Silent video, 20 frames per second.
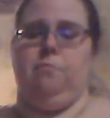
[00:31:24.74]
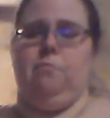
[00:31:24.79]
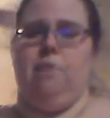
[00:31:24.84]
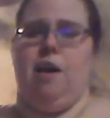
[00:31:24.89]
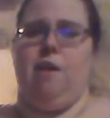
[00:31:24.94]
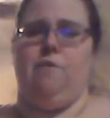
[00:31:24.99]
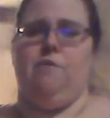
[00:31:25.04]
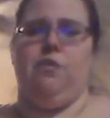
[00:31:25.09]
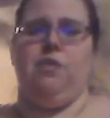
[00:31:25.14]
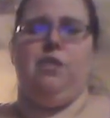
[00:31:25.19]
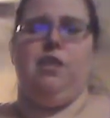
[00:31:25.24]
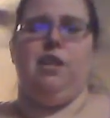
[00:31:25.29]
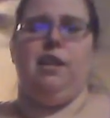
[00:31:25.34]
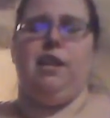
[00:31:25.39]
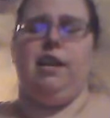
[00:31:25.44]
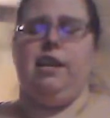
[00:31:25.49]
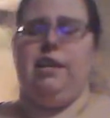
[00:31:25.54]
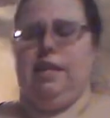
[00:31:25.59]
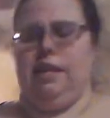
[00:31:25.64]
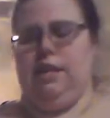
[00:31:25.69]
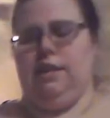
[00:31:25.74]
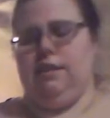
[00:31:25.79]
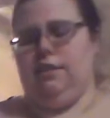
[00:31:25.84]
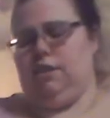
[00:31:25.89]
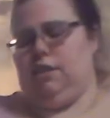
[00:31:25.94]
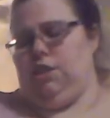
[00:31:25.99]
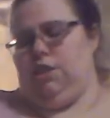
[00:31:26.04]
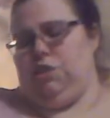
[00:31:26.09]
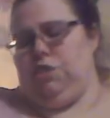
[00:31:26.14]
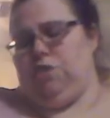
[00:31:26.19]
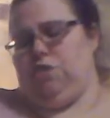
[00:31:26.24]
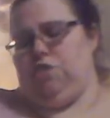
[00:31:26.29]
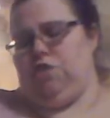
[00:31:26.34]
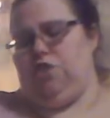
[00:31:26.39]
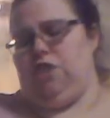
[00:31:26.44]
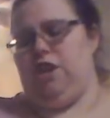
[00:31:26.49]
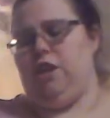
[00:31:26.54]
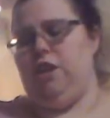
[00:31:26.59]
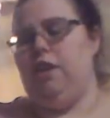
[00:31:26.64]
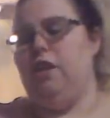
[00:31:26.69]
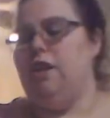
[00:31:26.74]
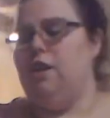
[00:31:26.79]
Everything I eat is gluten-free.